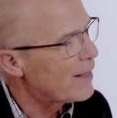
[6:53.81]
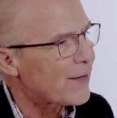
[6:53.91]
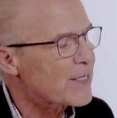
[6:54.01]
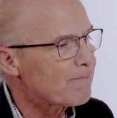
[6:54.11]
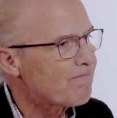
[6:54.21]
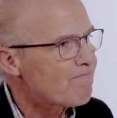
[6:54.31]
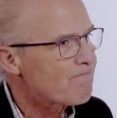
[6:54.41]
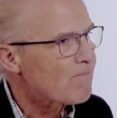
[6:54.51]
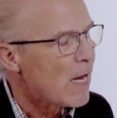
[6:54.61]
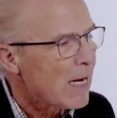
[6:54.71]
this.
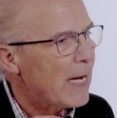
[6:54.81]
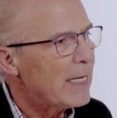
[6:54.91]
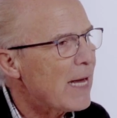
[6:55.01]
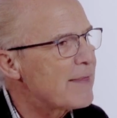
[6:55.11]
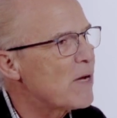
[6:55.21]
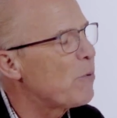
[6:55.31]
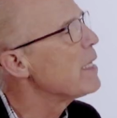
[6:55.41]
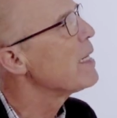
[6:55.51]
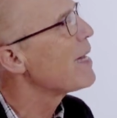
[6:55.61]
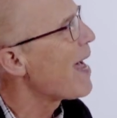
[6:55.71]
Honey, I think we
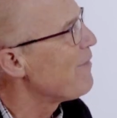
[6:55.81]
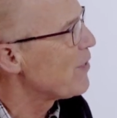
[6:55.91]
need to have a